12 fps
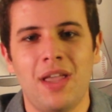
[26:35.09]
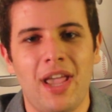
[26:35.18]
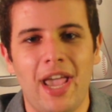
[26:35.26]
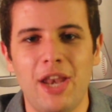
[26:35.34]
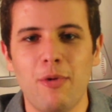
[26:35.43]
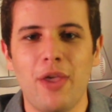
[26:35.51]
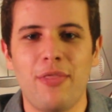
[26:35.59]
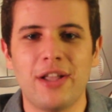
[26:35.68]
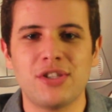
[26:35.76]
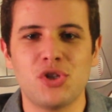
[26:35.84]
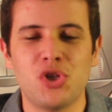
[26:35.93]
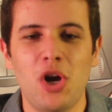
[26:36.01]
Anyway, that's
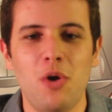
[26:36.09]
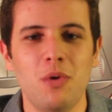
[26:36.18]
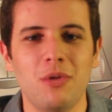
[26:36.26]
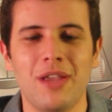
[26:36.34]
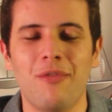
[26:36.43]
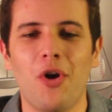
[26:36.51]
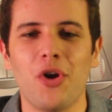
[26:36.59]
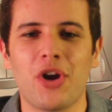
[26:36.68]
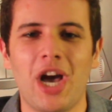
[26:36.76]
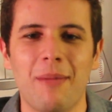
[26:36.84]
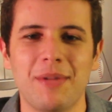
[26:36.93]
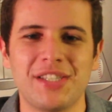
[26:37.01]
the show. Leave all your
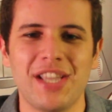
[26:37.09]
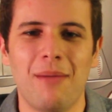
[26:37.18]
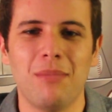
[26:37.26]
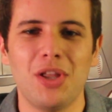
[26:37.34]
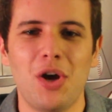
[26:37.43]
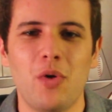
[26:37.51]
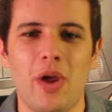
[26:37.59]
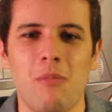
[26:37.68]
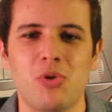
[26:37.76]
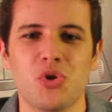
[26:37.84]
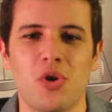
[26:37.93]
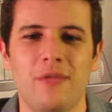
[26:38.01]
comments down below, and be
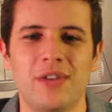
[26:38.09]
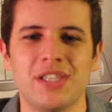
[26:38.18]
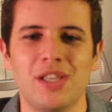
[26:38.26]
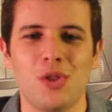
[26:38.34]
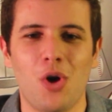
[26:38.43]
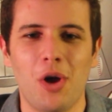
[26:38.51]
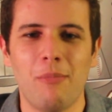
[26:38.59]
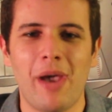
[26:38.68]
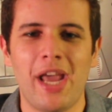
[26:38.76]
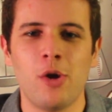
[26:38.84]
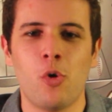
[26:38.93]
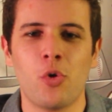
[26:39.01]
sure to visit Law and
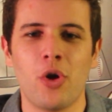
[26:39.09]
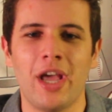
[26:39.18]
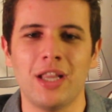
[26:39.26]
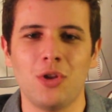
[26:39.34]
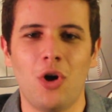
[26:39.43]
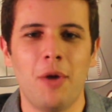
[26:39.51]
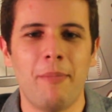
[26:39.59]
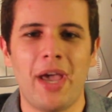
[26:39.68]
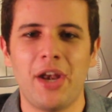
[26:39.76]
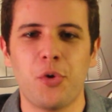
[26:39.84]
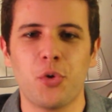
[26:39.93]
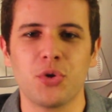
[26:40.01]
Batting Order at
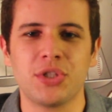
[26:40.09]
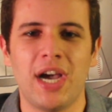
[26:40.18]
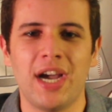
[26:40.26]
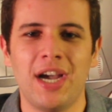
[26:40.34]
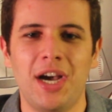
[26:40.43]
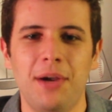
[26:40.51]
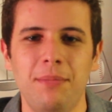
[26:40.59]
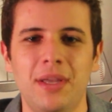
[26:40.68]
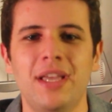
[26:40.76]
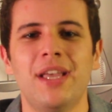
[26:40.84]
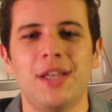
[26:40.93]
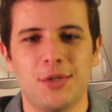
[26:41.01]
lawandbattingorder.com,
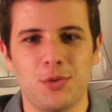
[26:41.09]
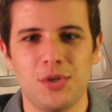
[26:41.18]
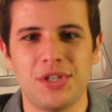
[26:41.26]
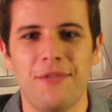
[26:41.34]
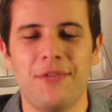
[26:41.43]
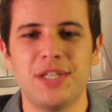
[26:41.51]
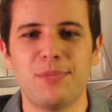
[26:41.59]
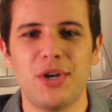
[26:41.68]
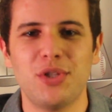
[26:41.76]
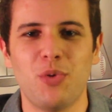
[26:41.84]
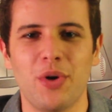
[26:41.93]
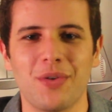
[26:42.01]
as well as on Facebook and
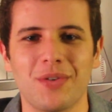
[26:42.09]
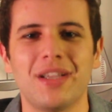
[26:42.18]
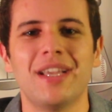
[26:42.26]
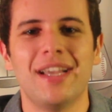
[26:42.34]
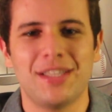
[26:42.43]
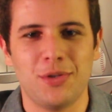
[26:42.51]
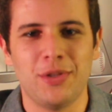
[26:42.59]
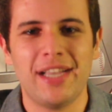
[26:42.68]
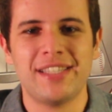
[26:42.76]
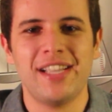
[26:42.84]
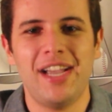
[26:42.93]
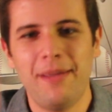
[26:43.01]
Twitter. Until
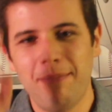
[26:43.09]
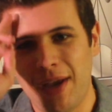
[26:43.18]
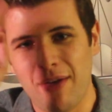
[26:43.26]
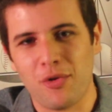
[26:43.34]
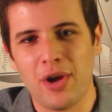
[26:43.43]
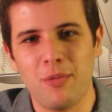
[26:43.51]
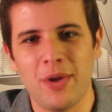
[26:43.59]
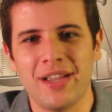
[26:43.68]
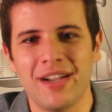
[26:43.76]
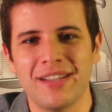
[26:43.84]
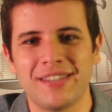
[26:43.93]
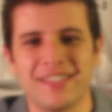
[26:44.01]
next time, have a great week,
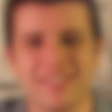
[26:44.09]
guys.